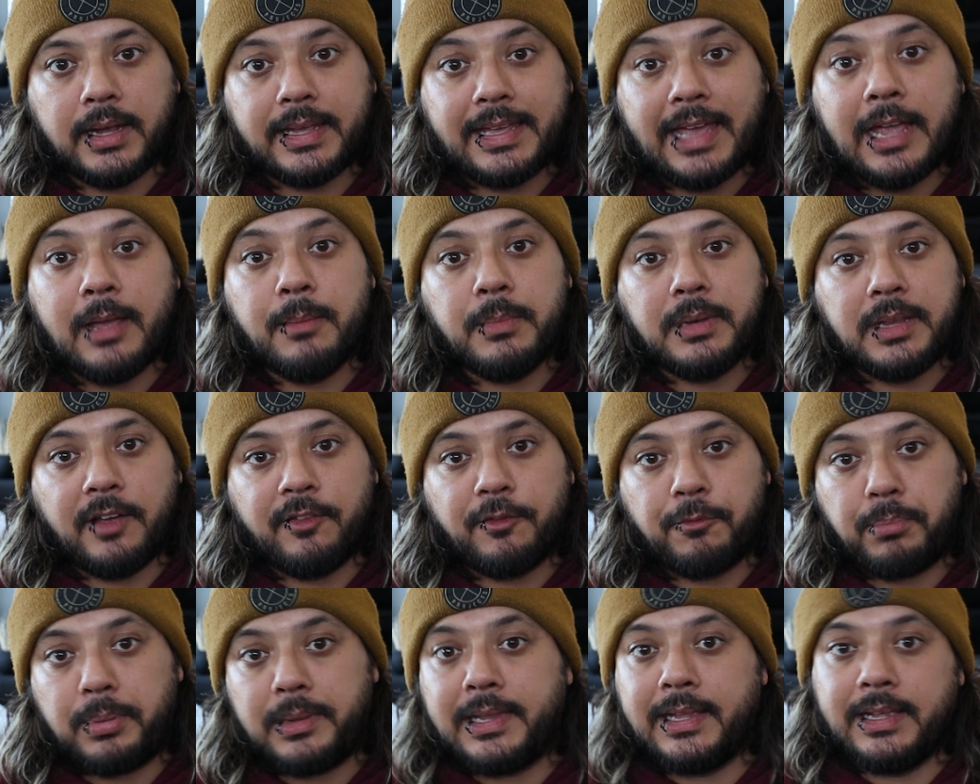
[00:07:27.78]
game
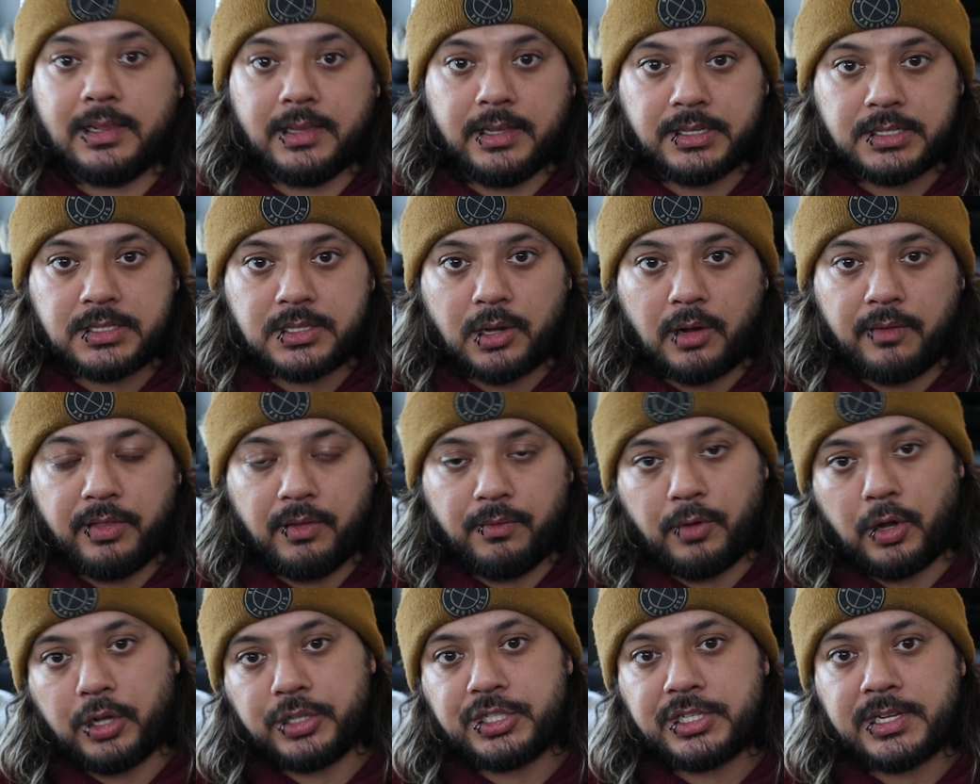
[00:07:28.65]
dev playlist of the
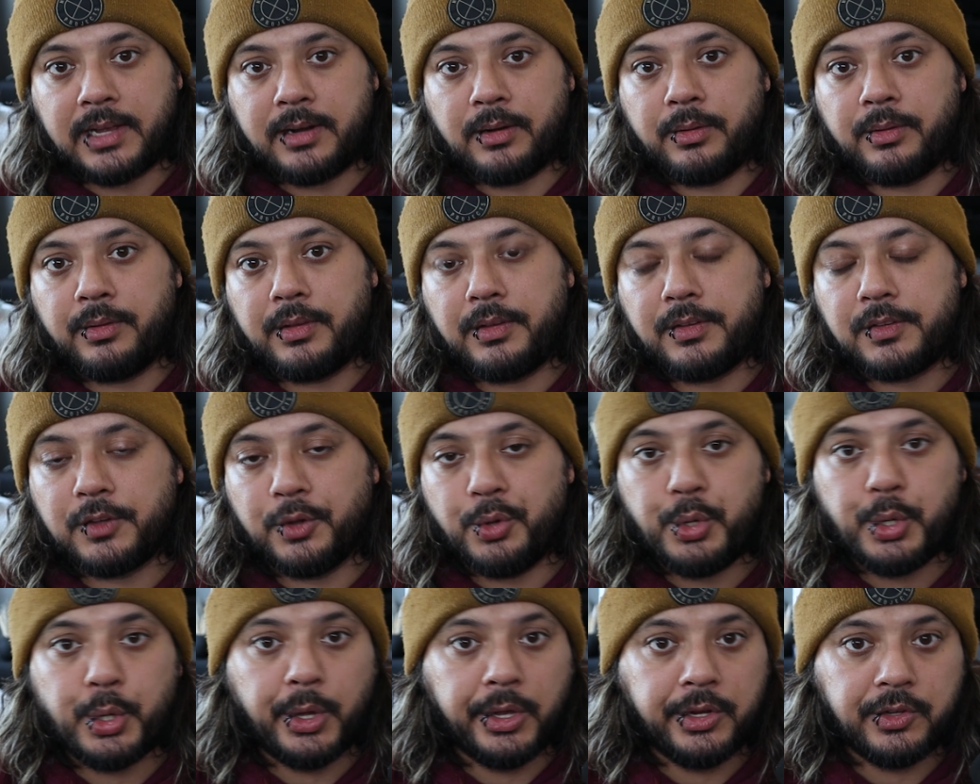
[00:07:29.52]
VODs channel, so
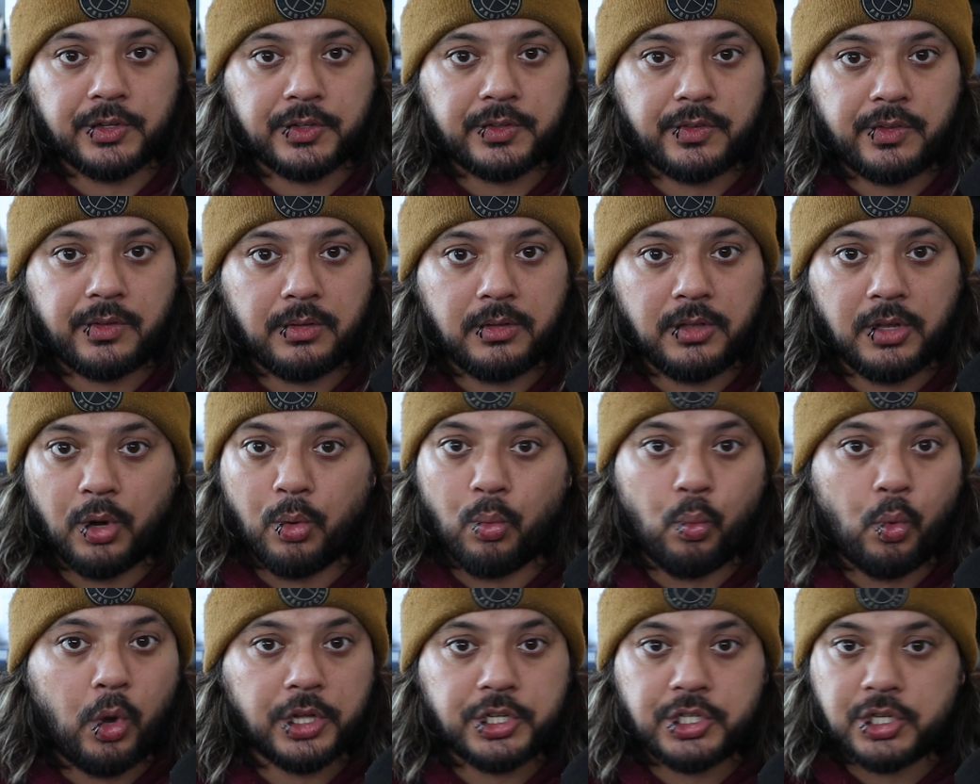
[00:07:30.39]
you can just, you know,
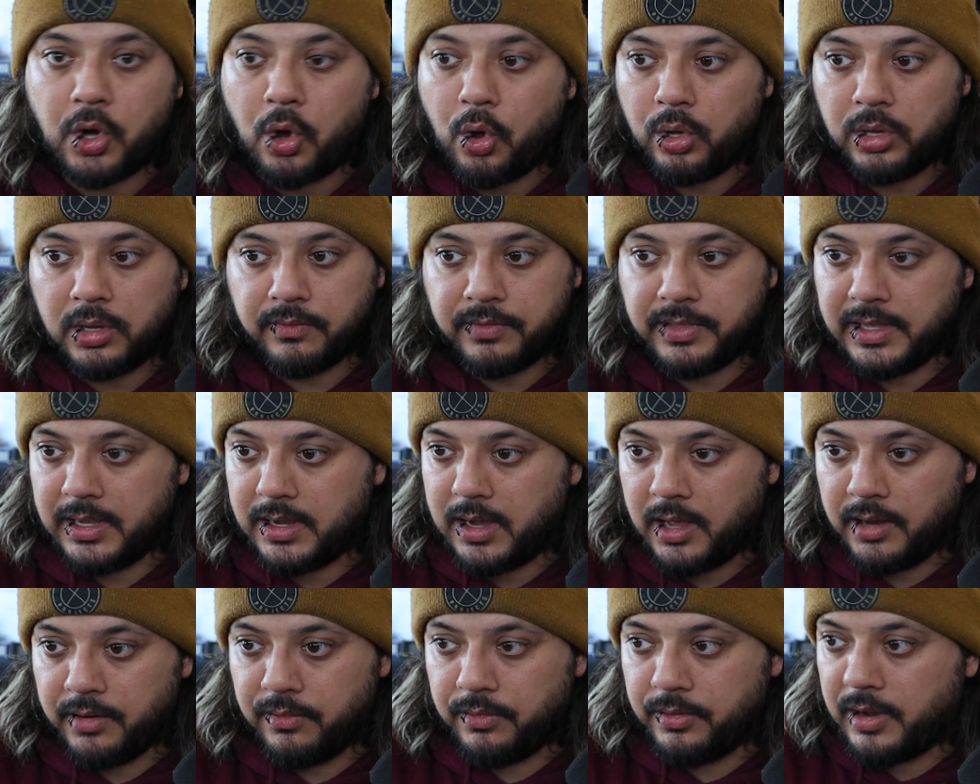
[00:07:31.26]
watch all of the
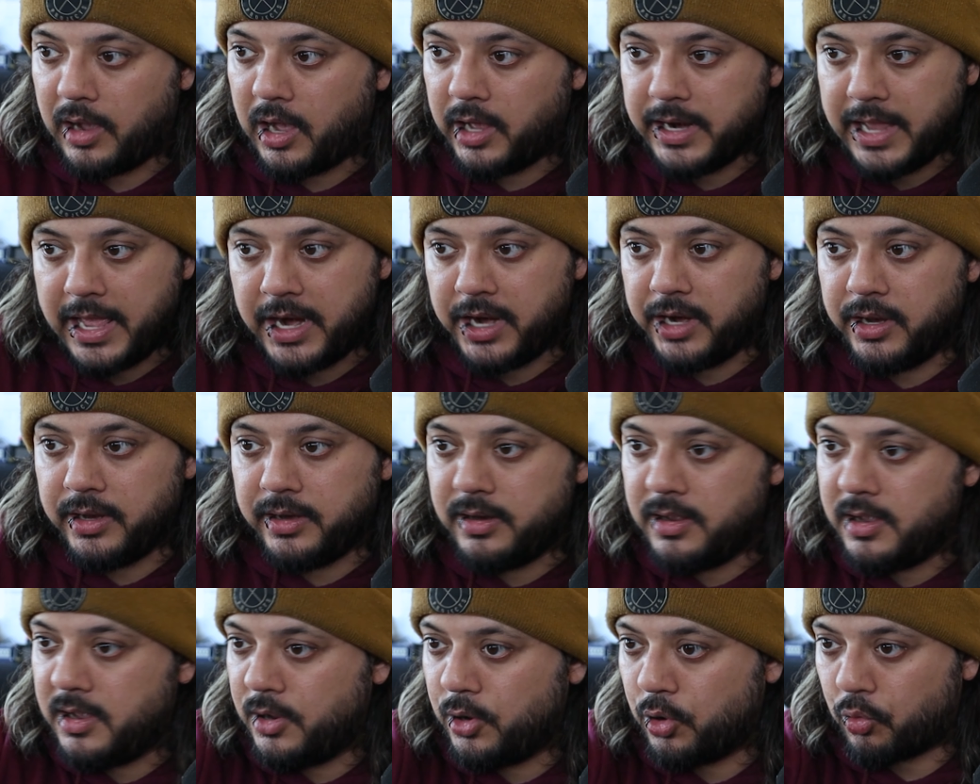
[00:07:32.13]

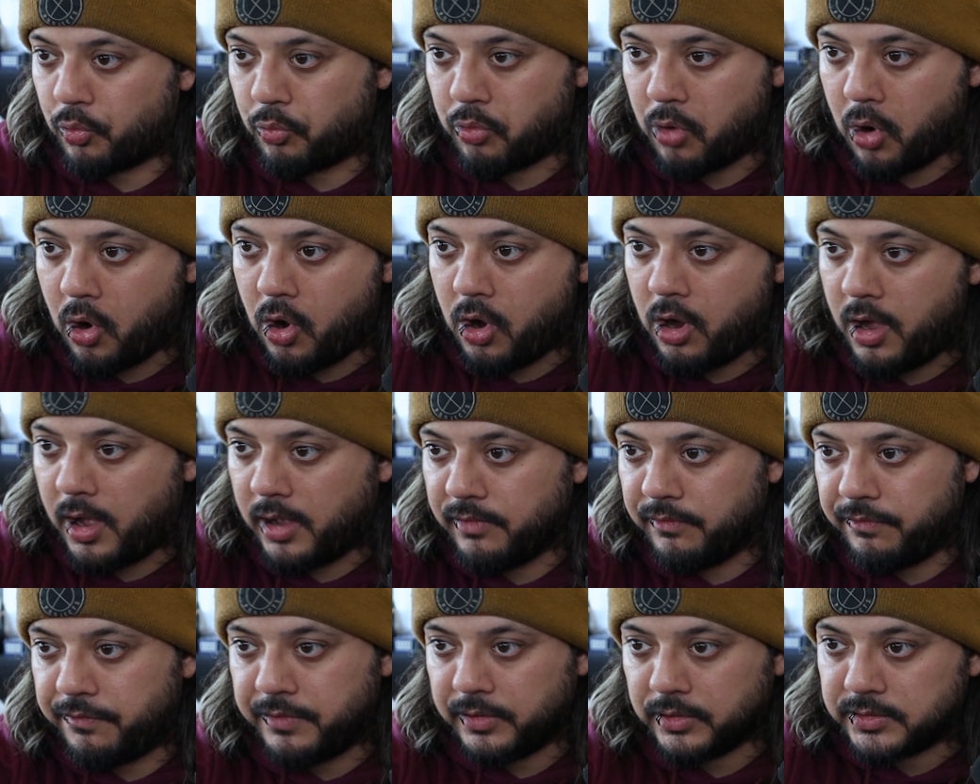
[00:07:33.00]
unedited, raw,
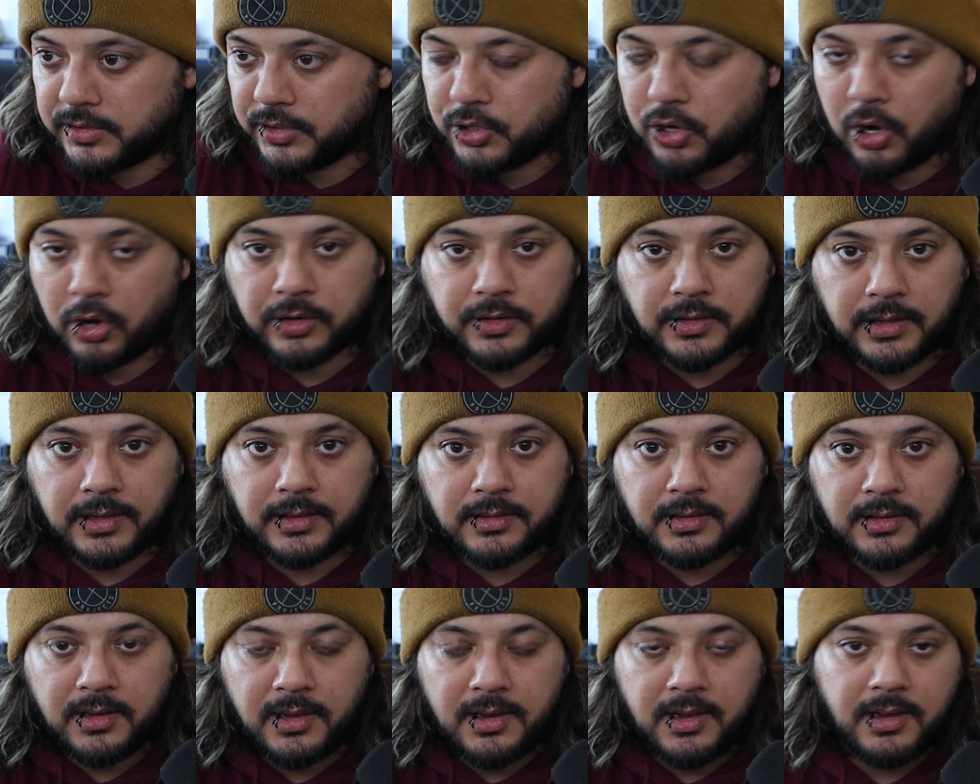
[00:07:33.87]
unfiltered
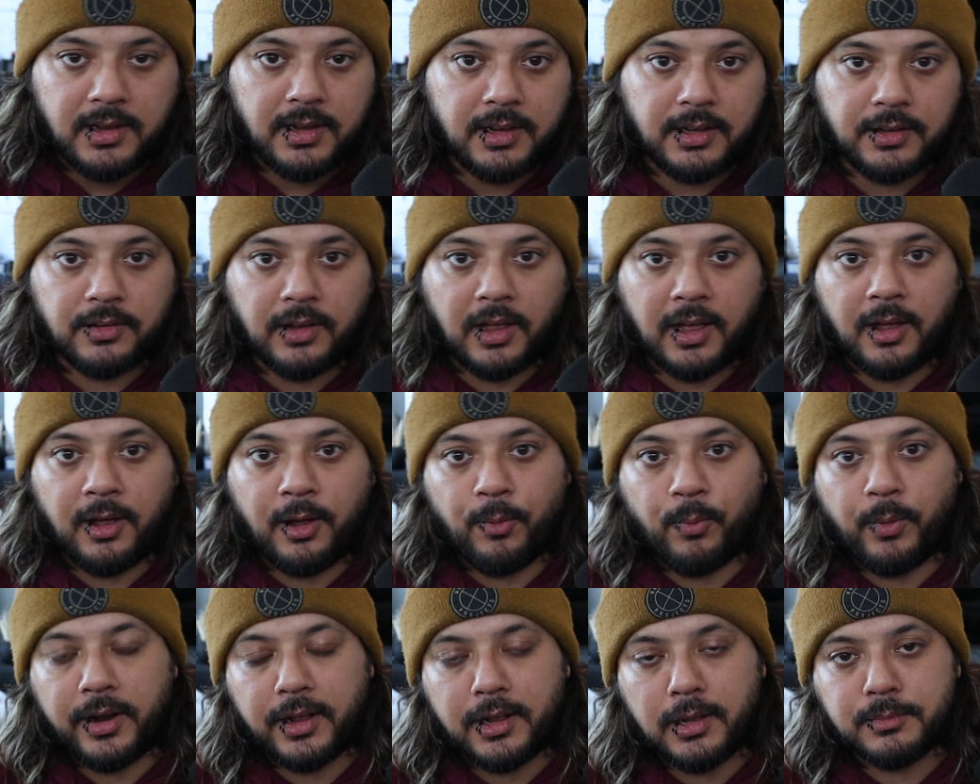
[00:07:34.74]
content
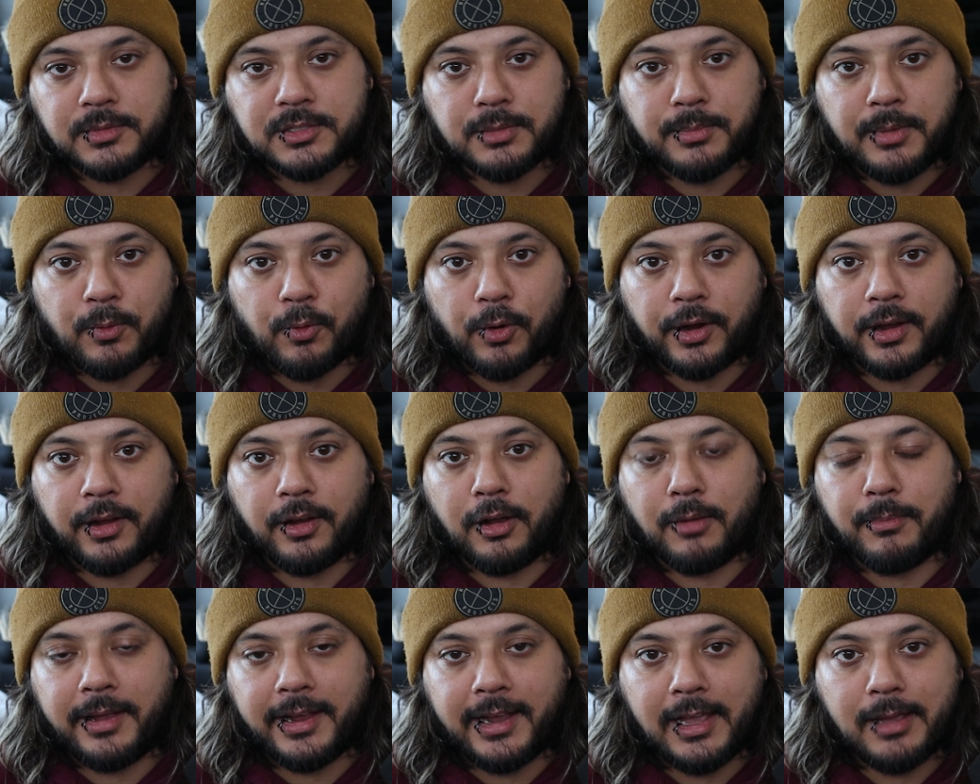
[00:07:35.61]
when it comes to me working
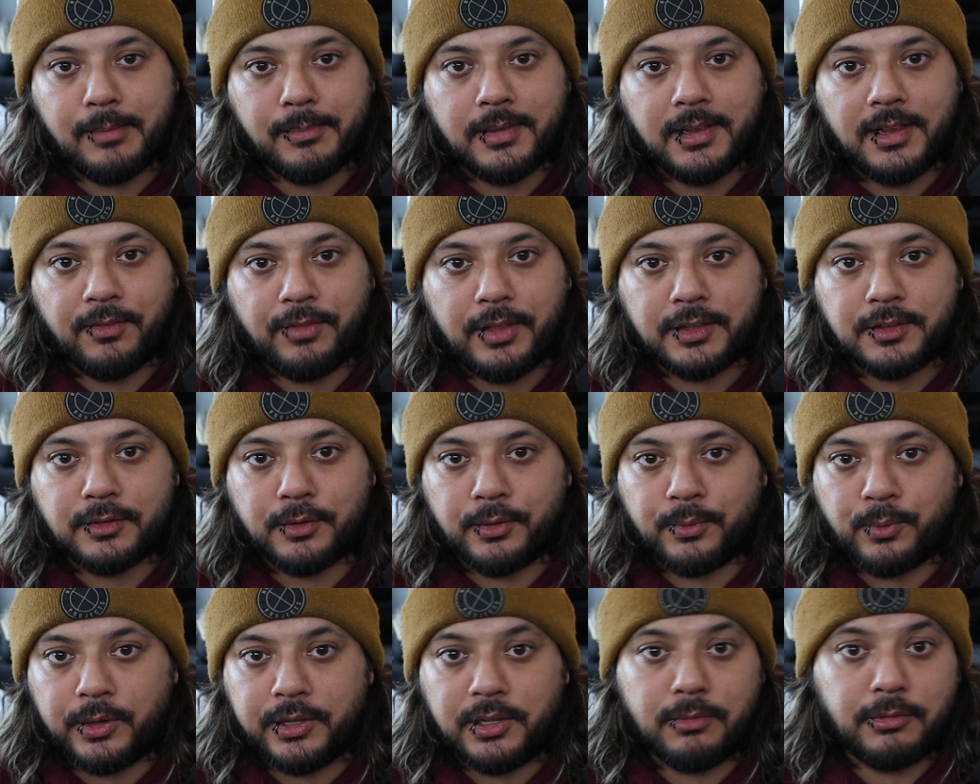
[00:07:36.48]
on my game, if that's
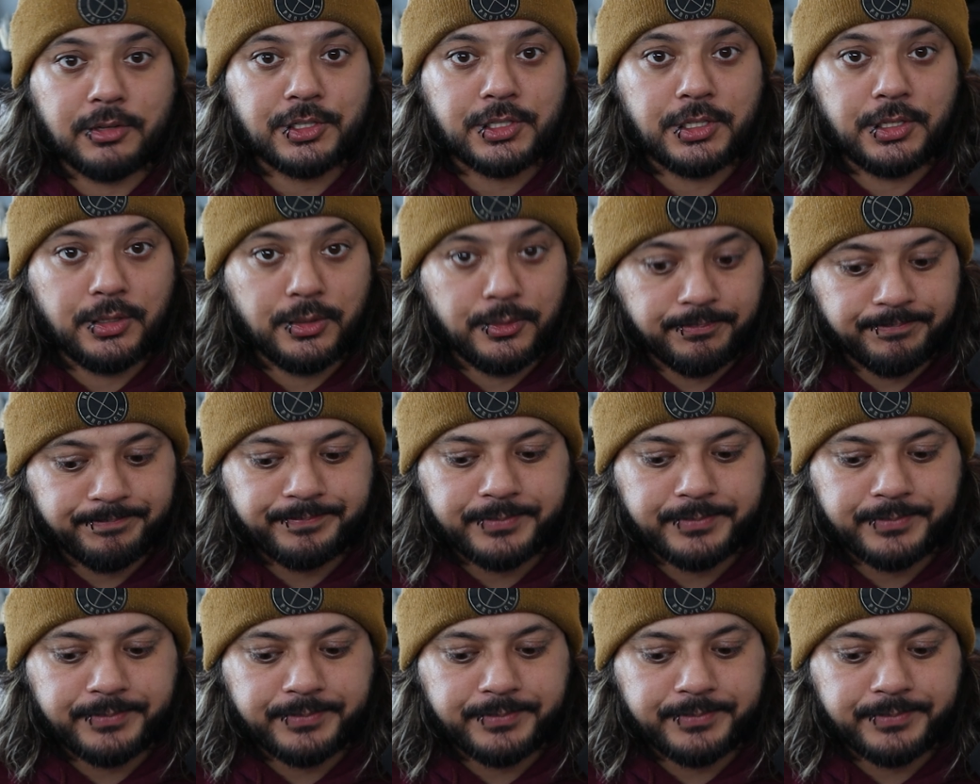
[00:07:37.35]
what you wish to do.